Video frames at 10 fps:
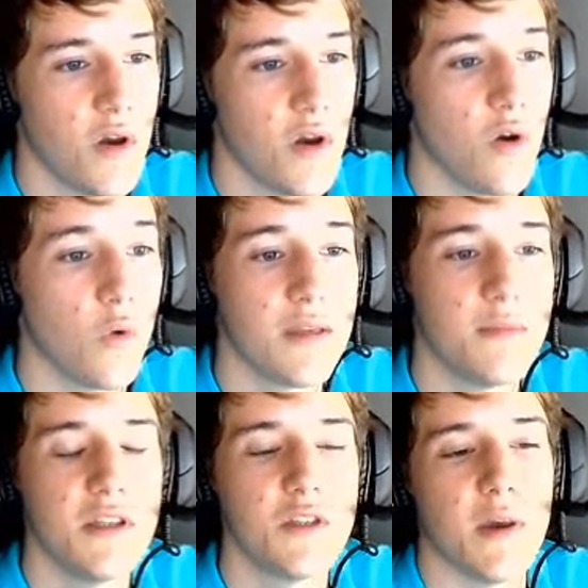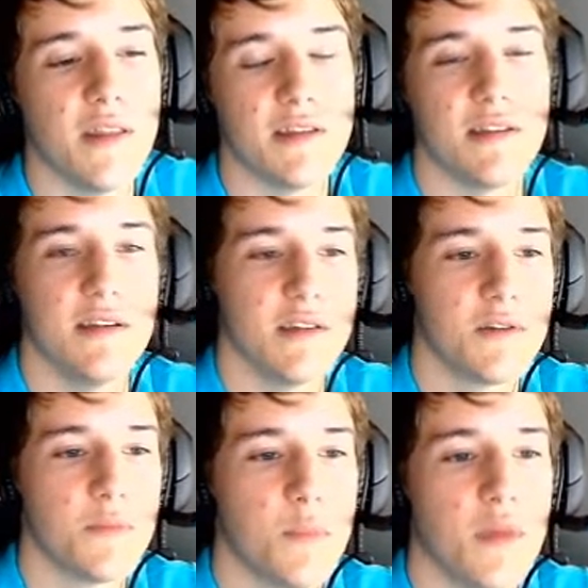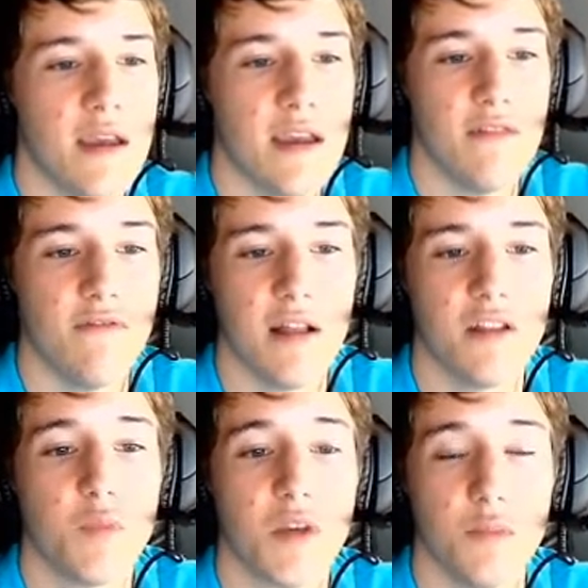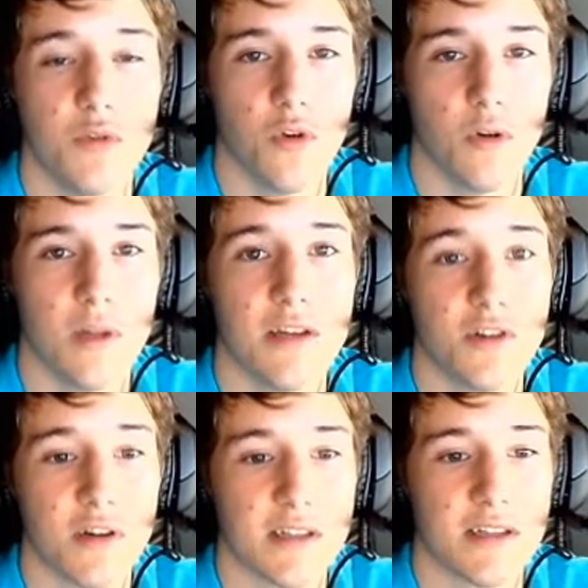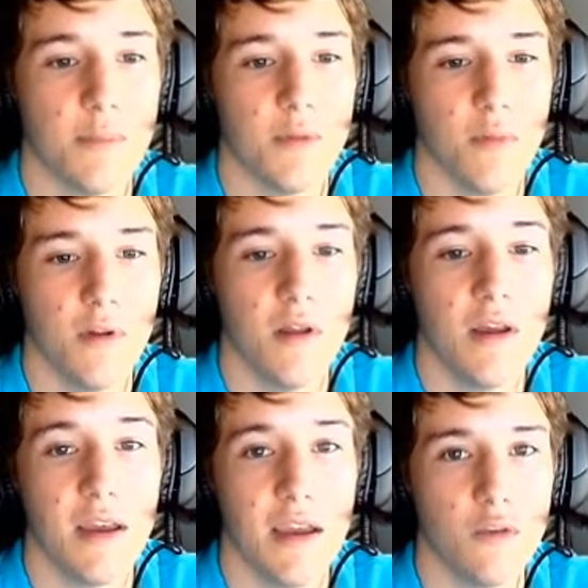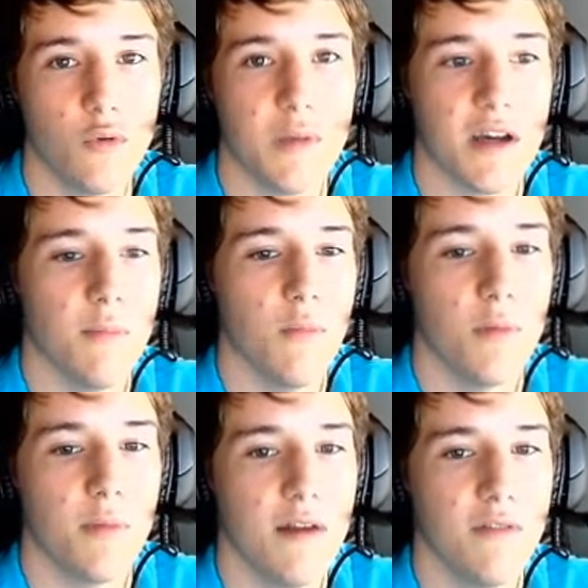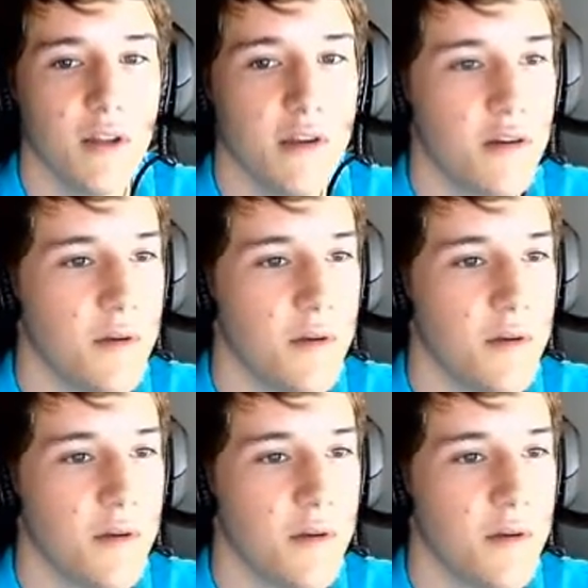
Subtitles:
What he means by this is, if violence becomes normalized or acceptable, it will become more prevalent.